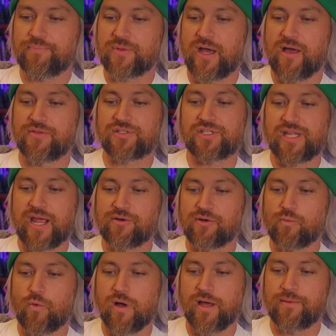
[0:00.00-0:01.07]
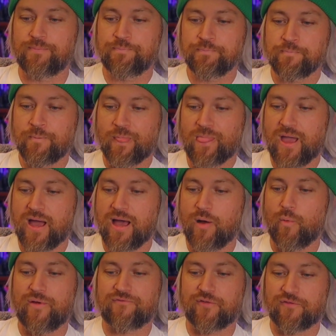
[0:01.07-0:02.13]
Uh, the standard one uh,
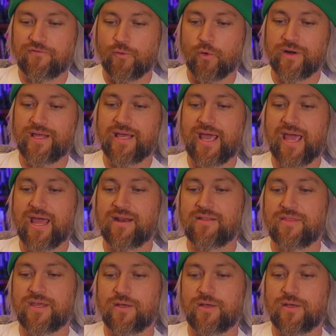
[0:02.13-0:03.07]
went for 40, and